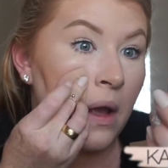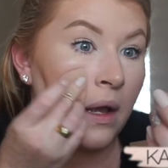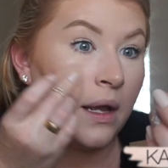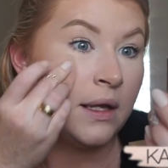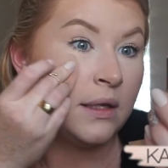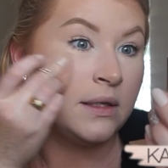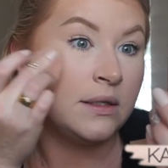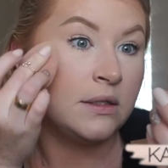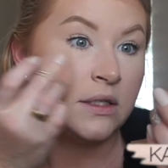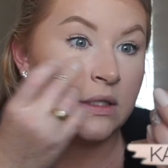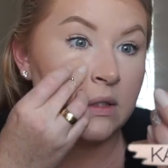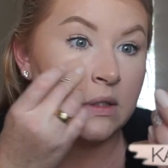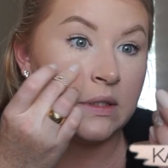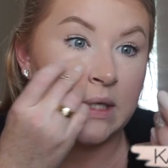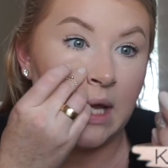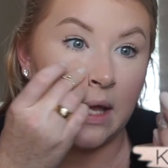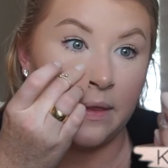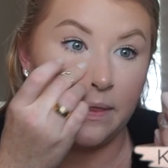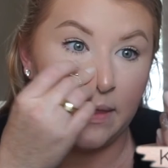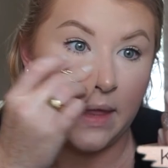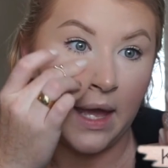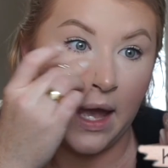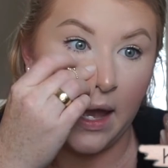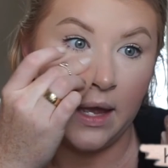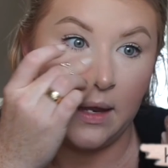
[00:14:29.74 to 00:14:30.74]
and just
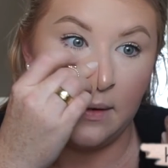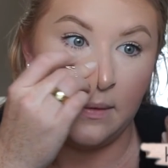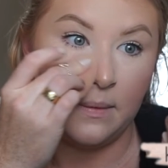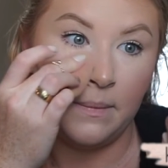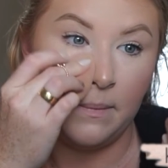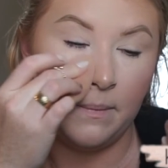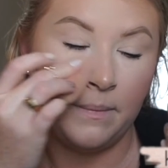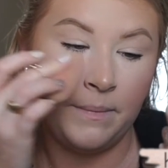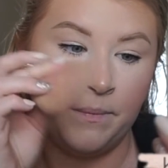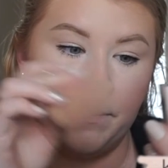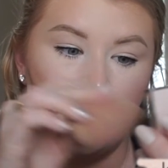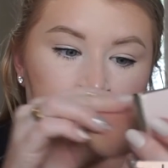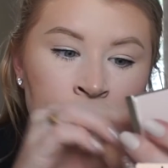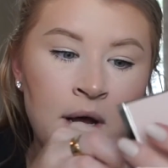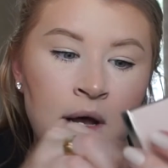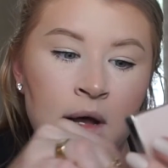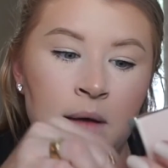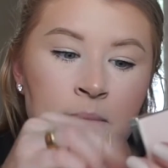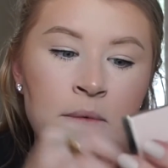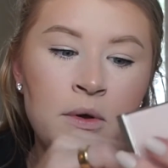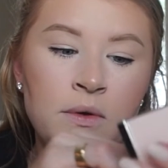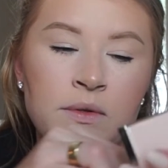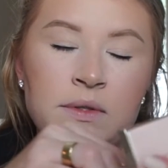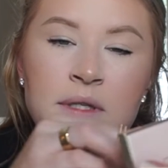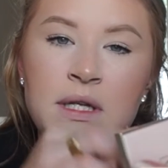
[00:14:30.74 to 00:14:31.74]
set that
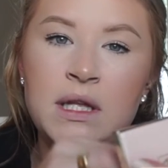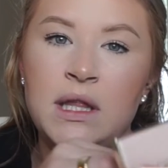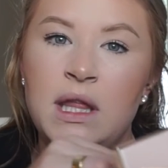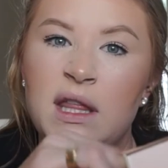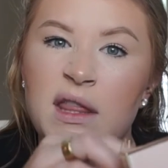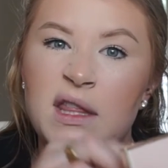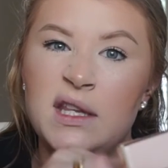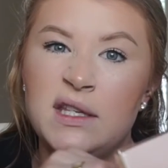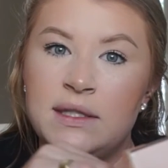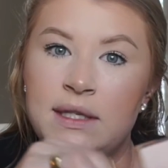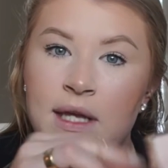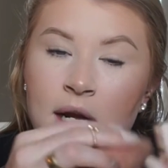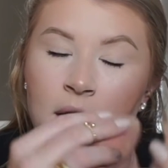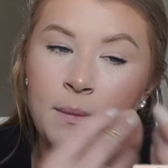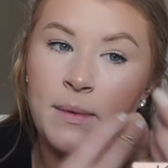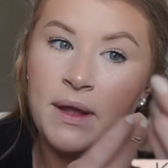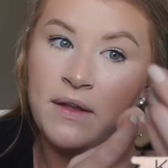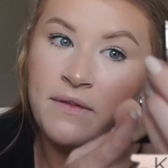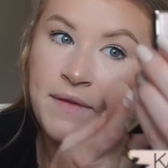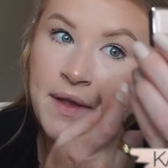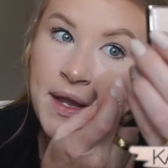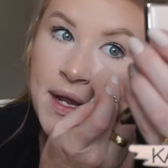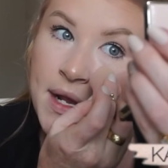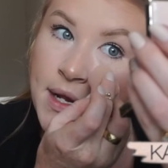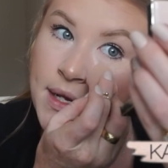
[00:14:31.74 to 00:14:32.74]
mostly like the center of
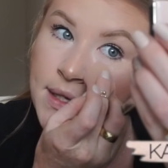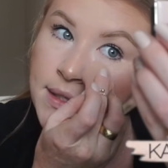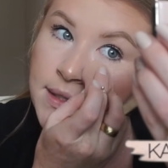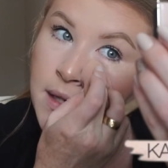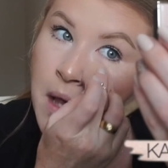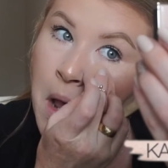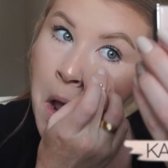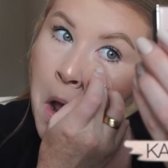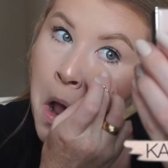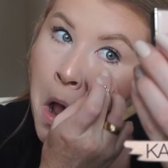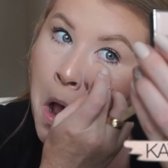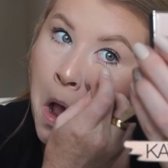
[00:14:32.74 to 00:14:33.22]
my face.